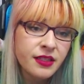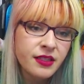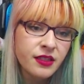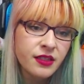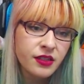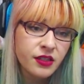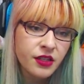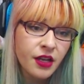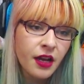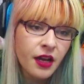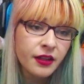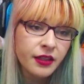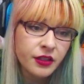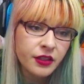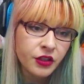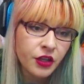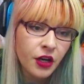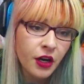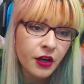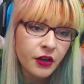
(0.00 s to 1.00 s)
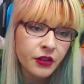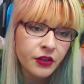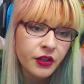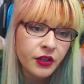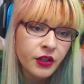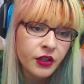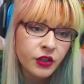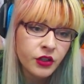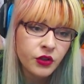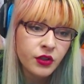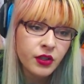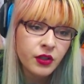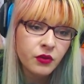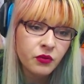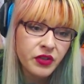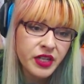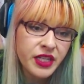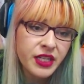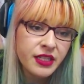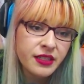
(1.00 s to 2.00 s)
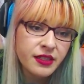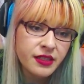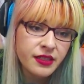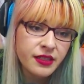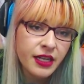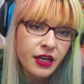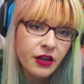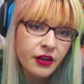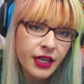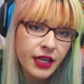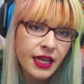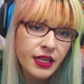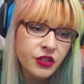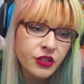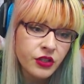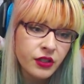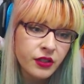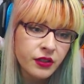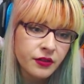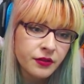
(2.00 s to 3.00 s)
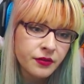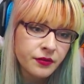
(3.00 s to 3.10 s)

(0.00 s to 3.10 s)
Scotland Yard. You can read his interrogation.